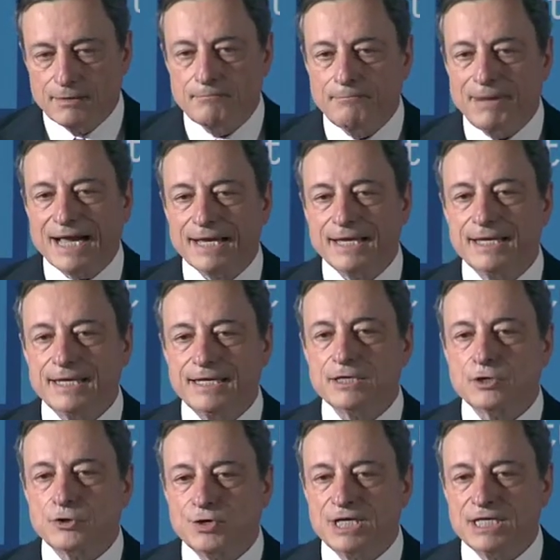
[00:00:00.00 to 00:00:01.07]
by
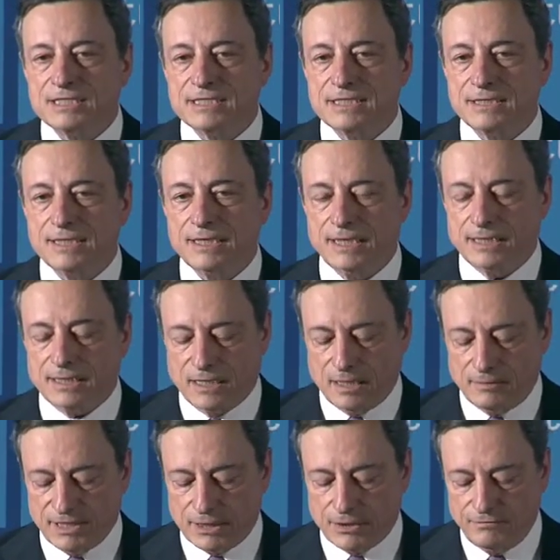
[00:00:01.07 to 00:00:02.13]
increasing
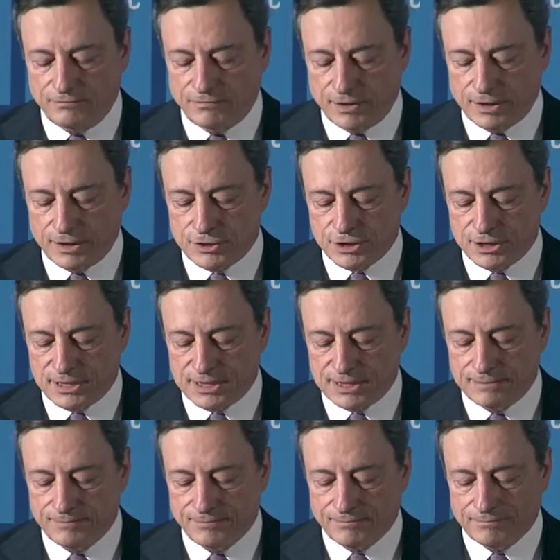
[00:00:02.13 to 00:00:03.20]
economic
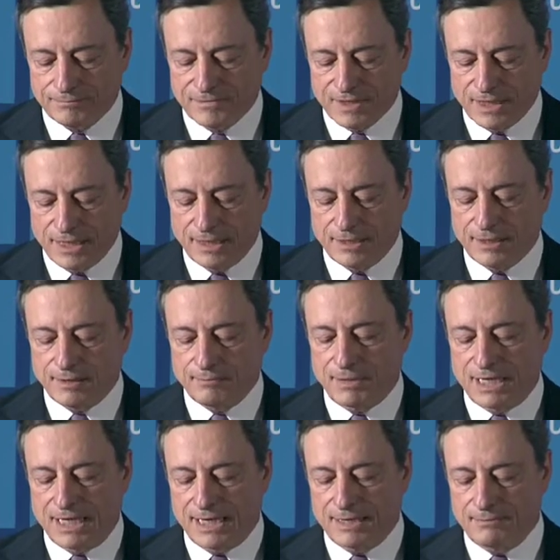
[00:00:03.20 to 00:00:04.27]
convergence and
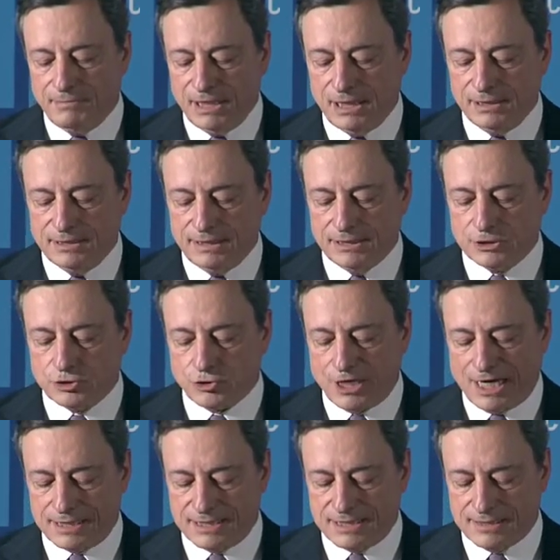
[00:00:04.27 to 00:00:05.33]
thereby building
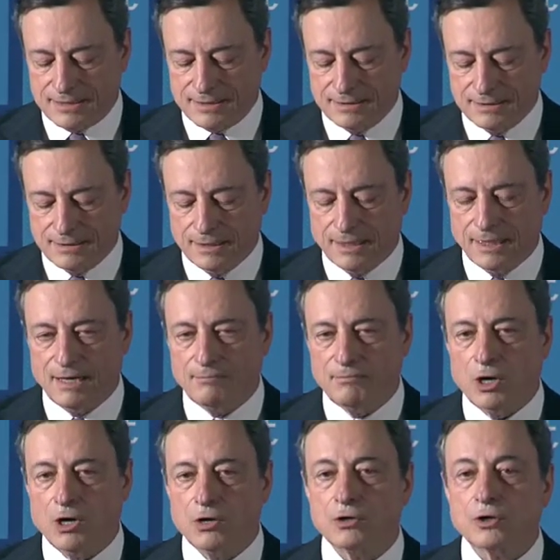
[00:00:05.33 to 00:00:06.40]
trust
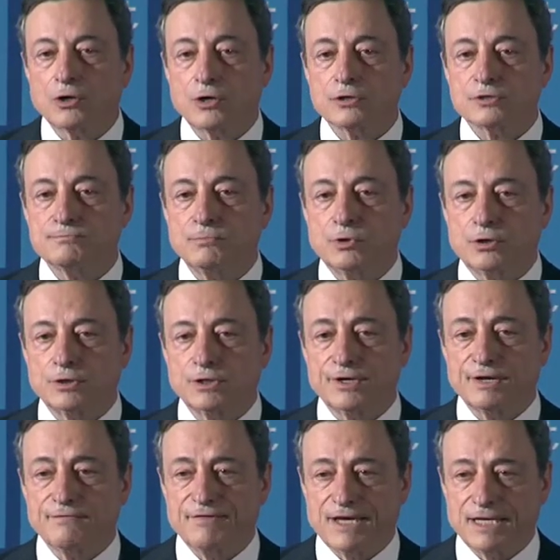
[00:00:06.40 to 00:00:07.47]
among
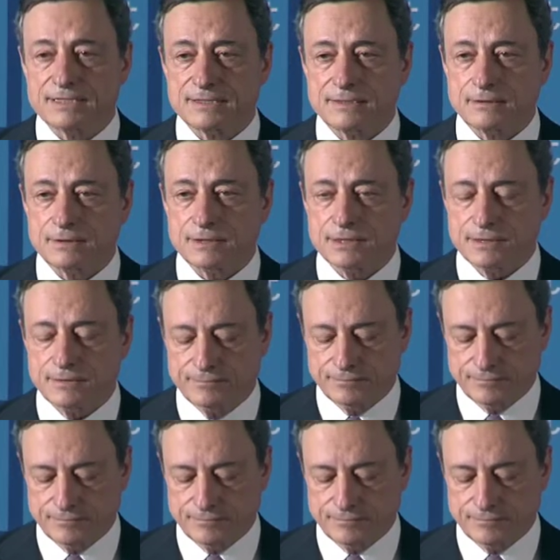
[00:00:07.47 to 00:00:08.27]
cross-border investors.